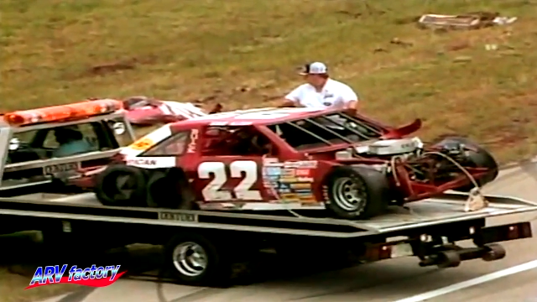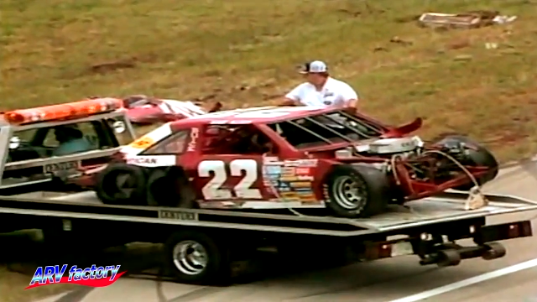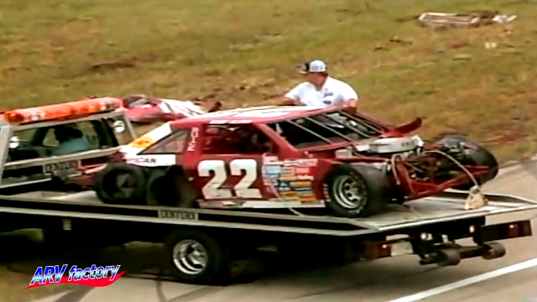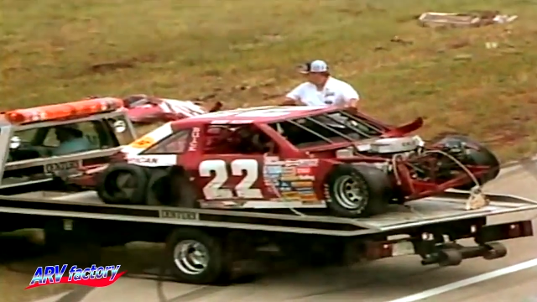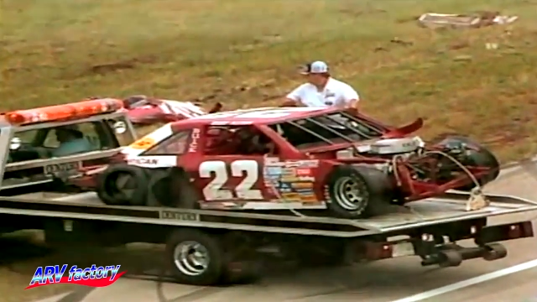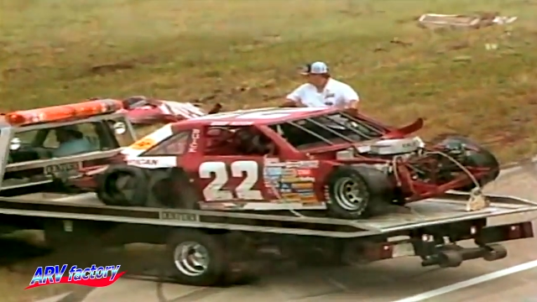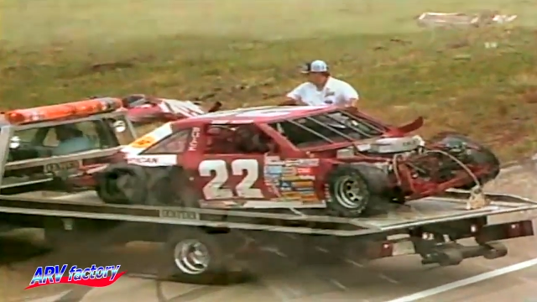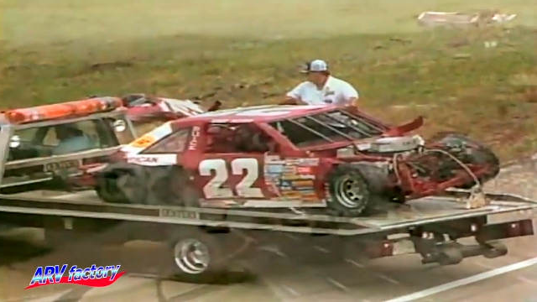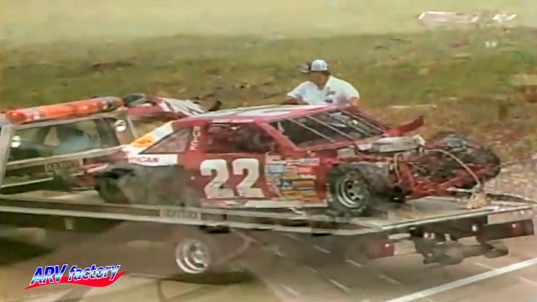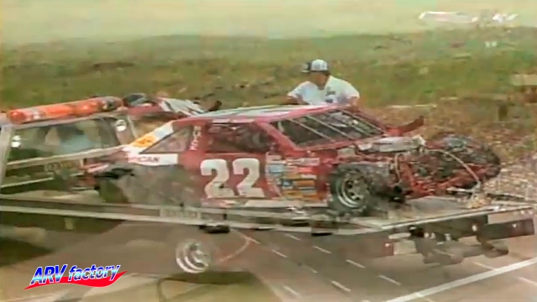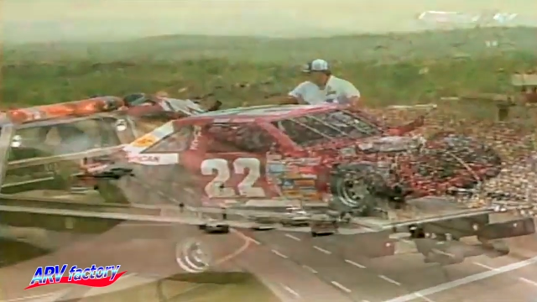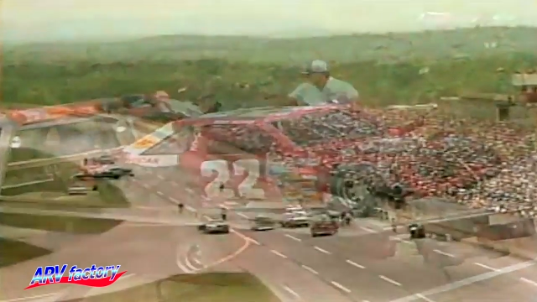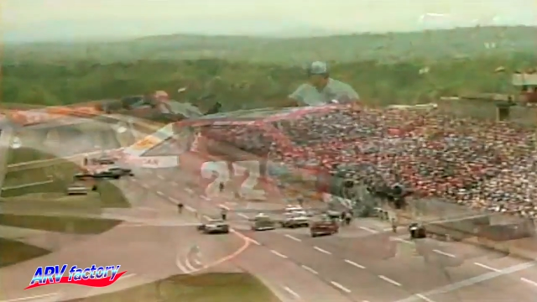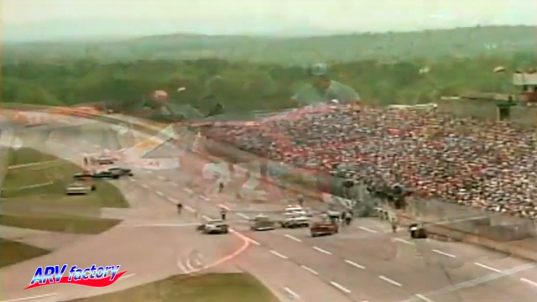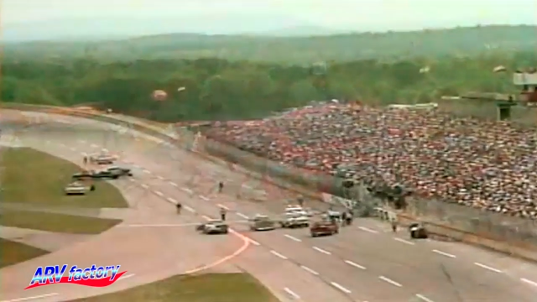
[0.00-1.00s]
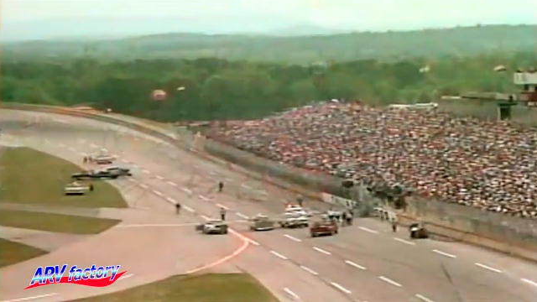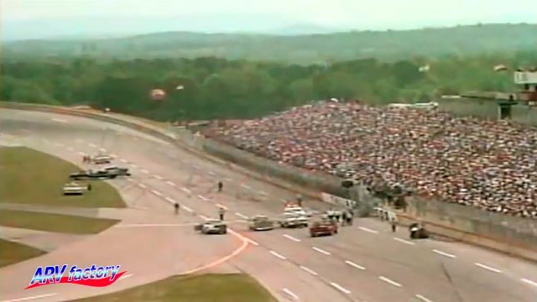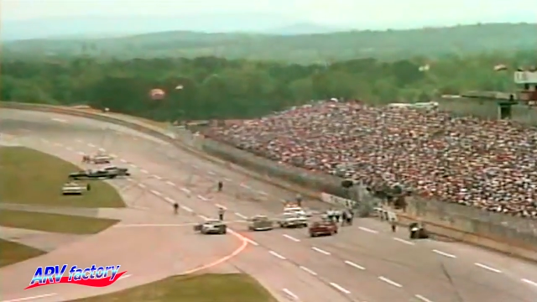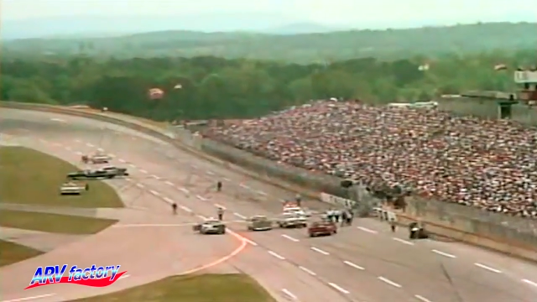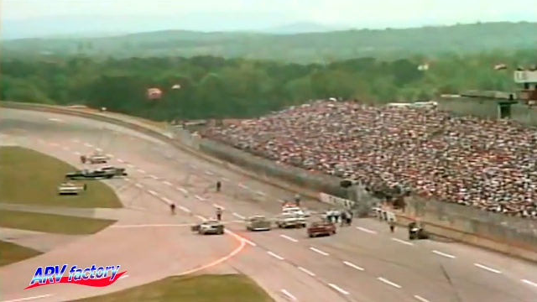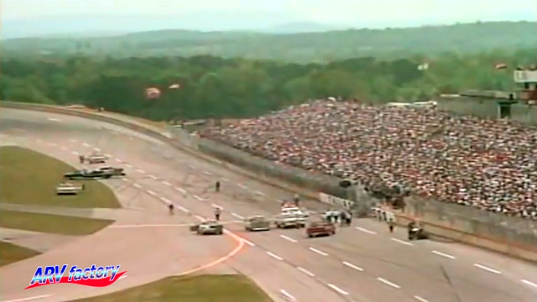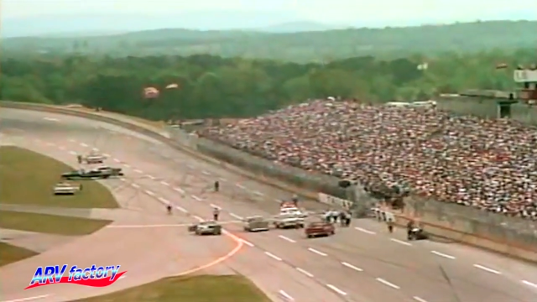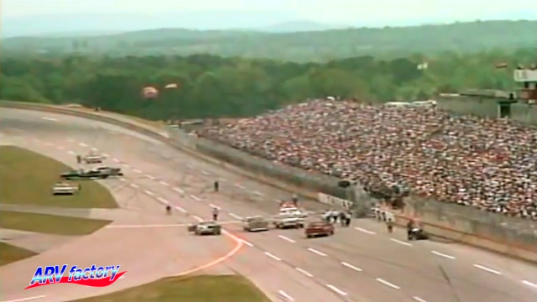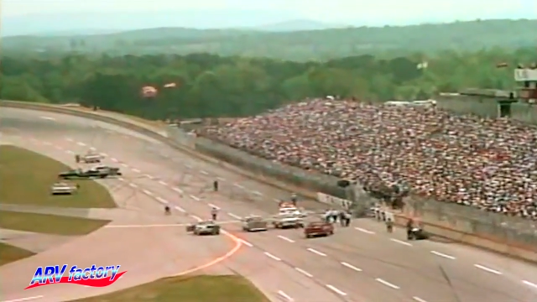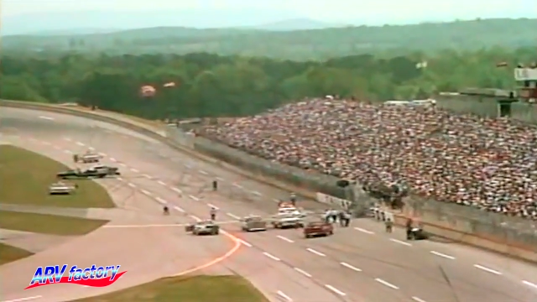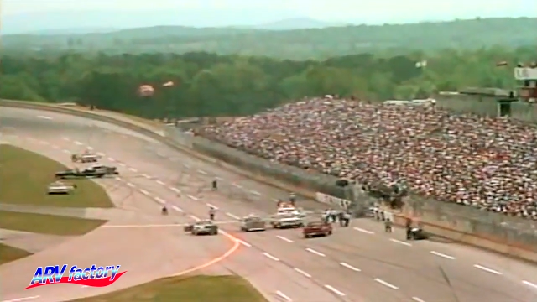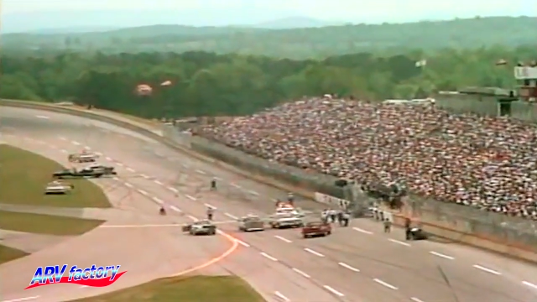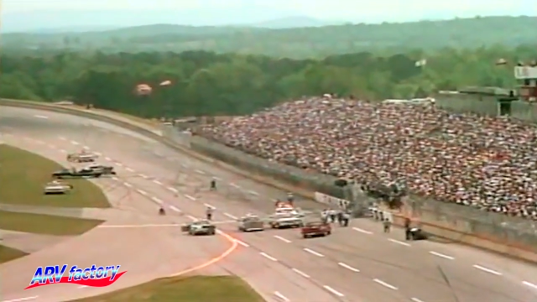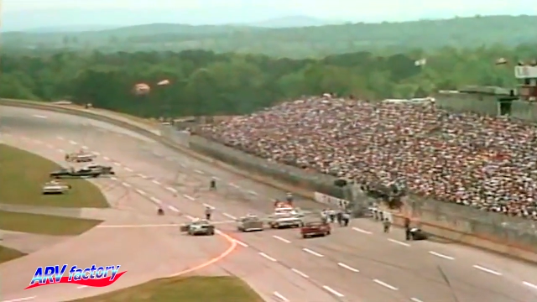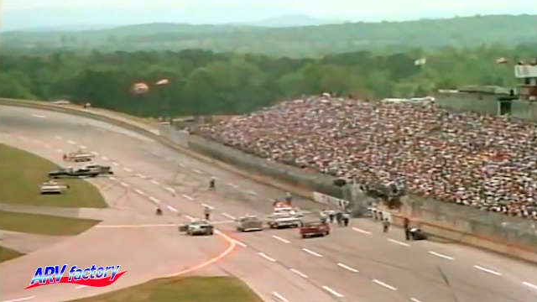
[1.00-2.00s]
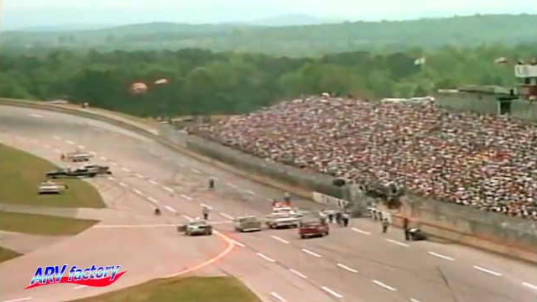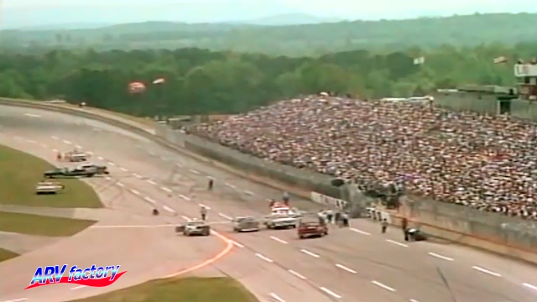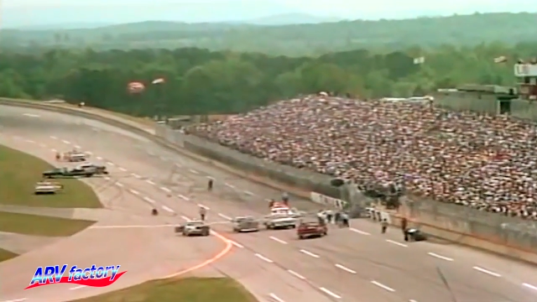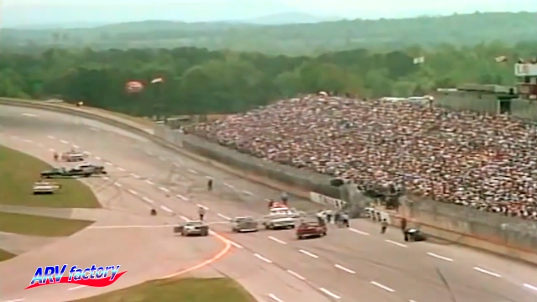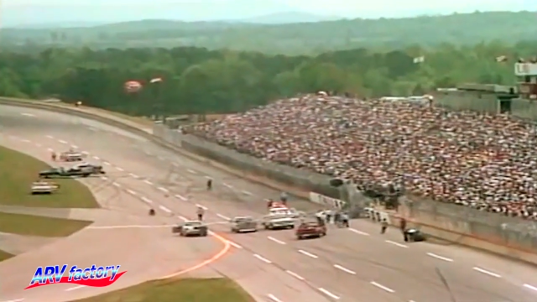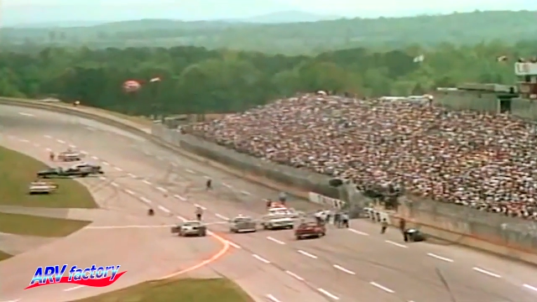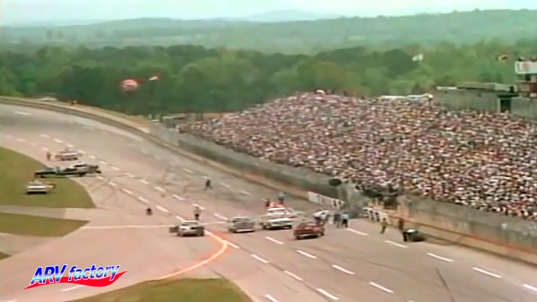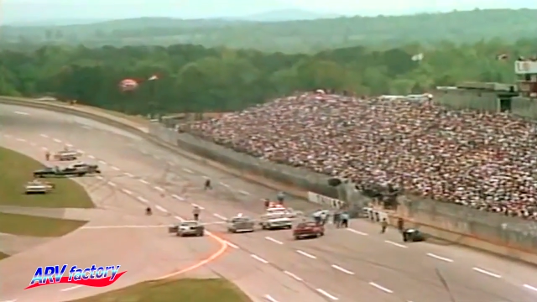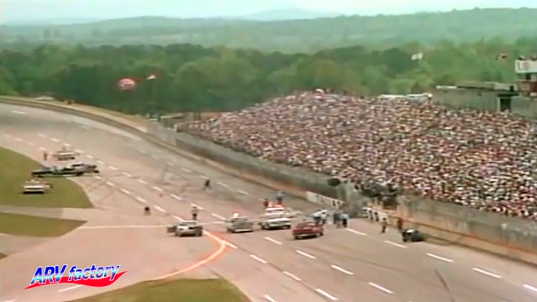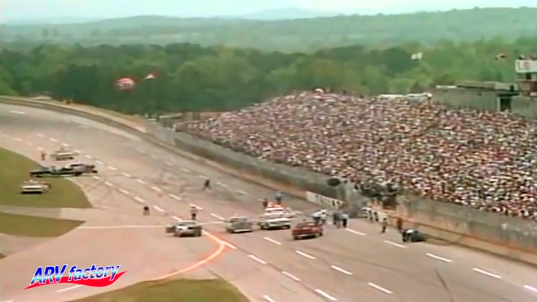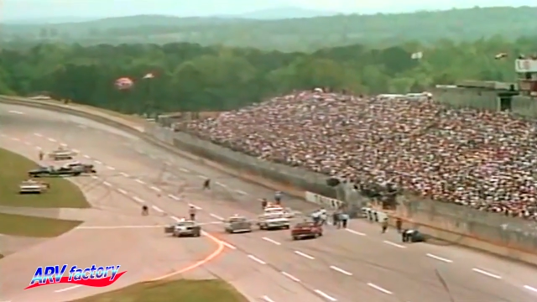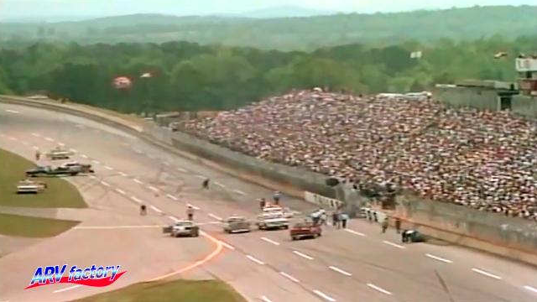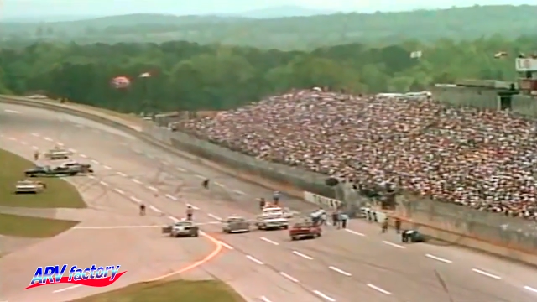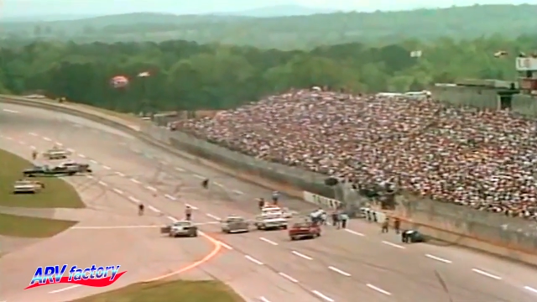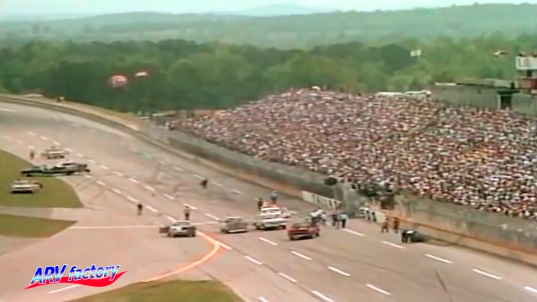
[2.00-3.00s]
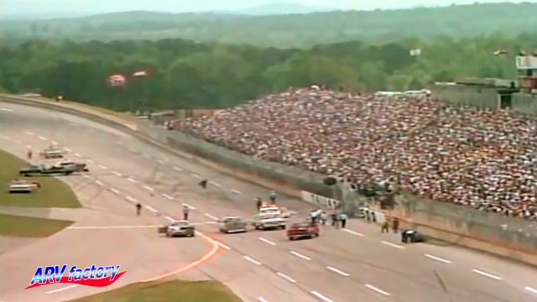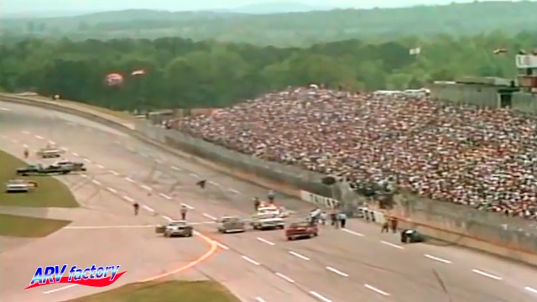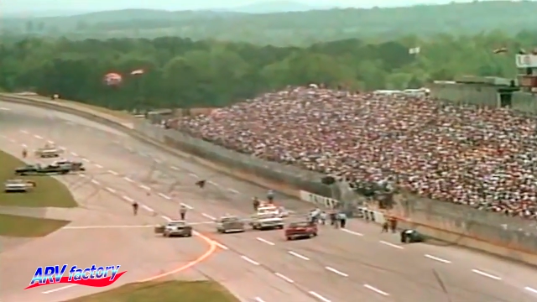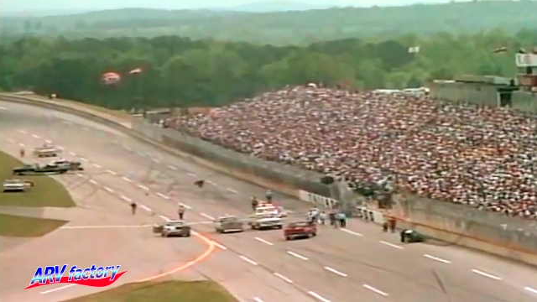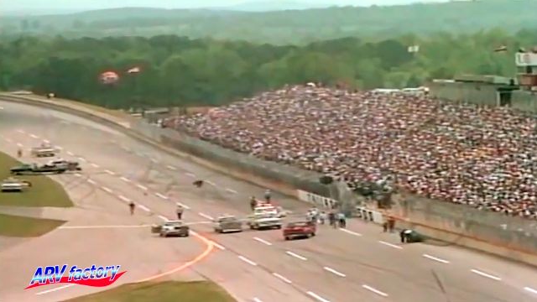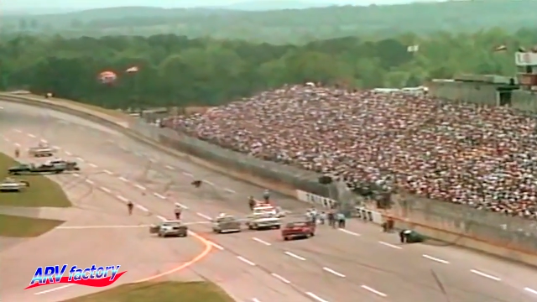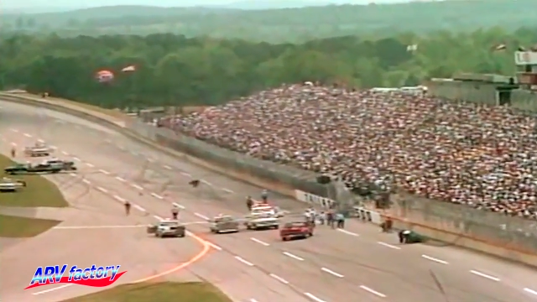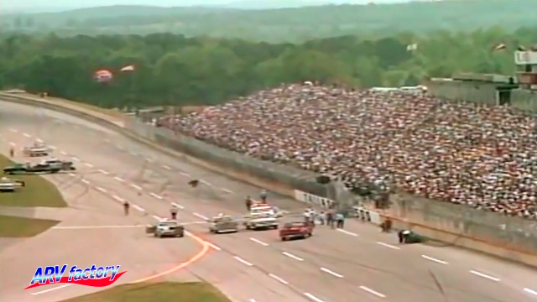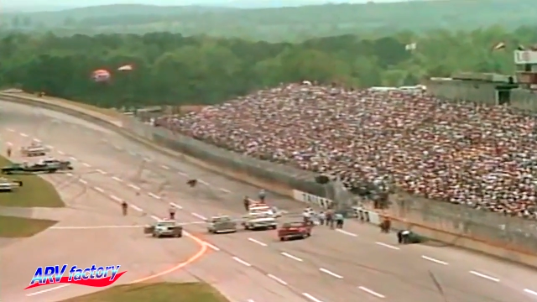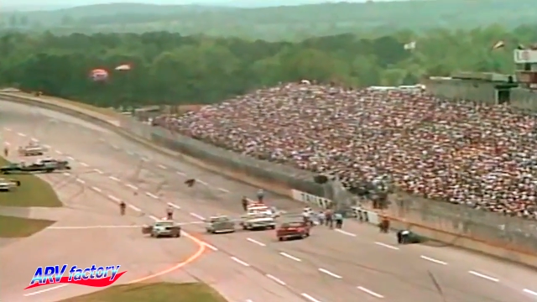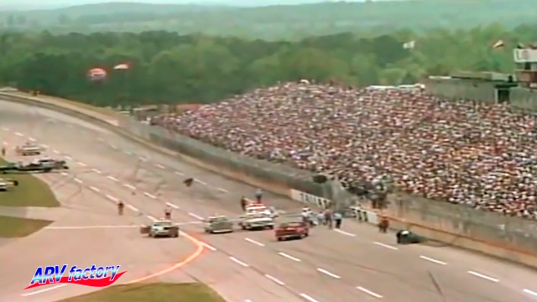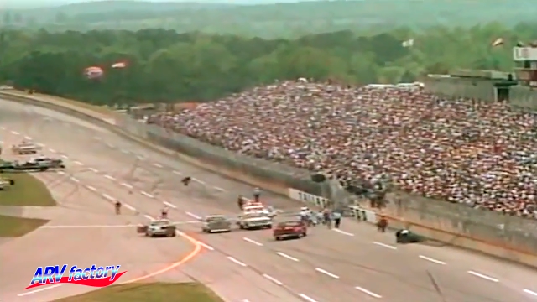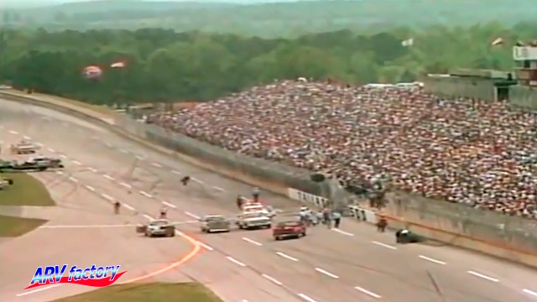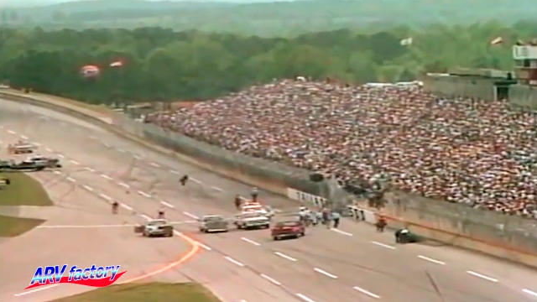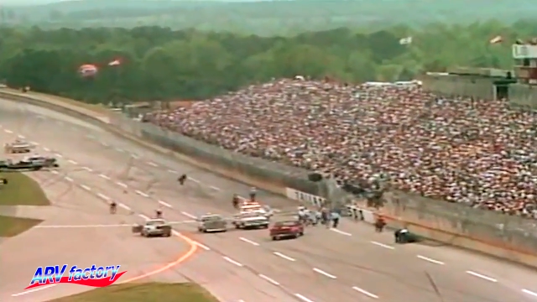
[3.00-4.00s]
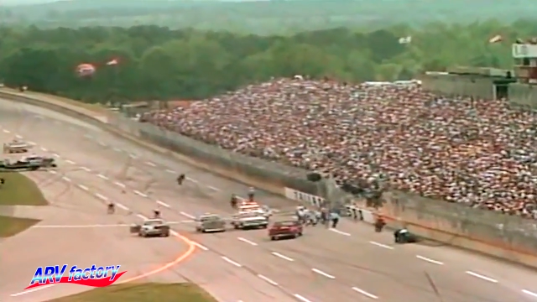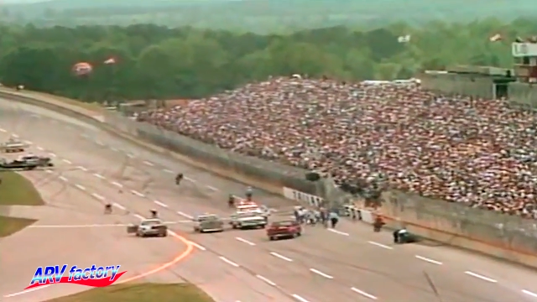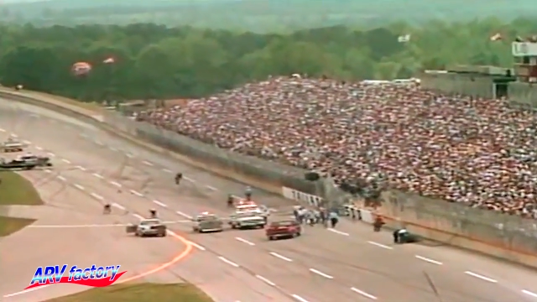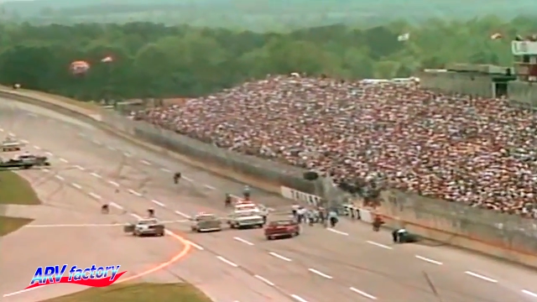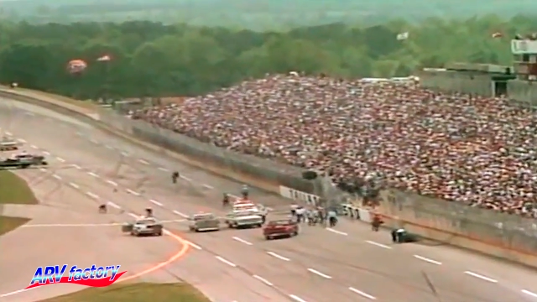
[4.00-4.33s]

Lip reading: Nobody's mouth can be seen.